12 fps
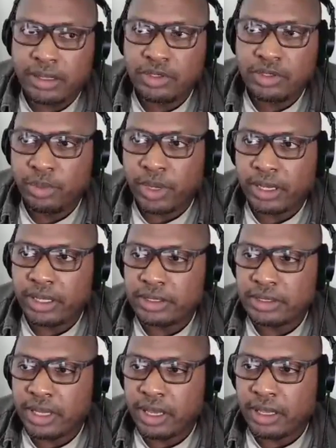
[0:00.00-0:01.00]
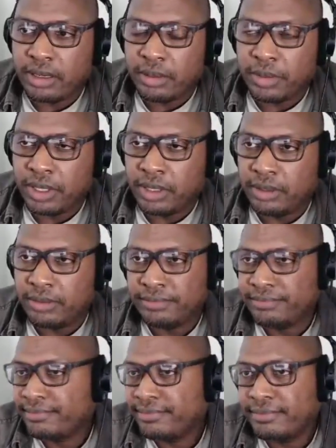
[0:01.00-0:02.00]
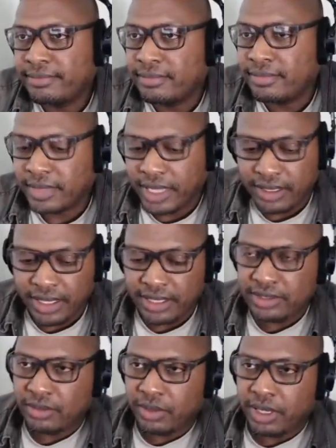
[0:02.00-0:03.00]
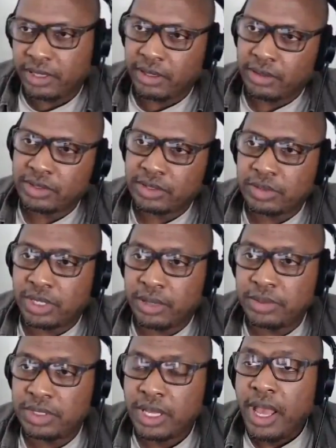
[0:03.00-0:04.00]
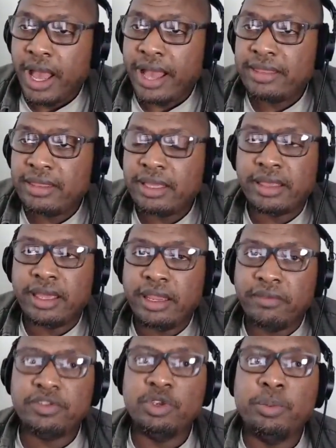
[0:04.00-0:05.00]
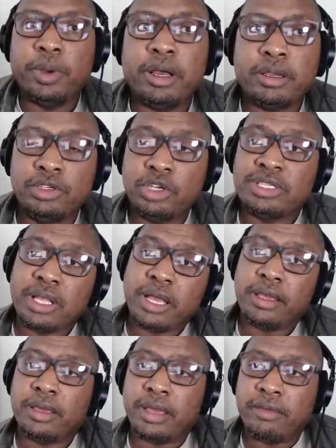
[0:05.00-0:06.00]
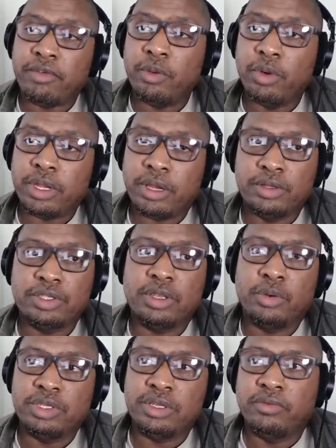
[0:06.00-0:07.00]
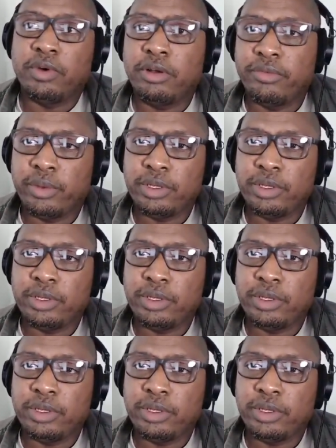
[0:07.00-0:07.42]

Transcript: Tupac instead. I mean, and that's the way it goes sometimes. I think that if Tupac, just like everyone else that was involved with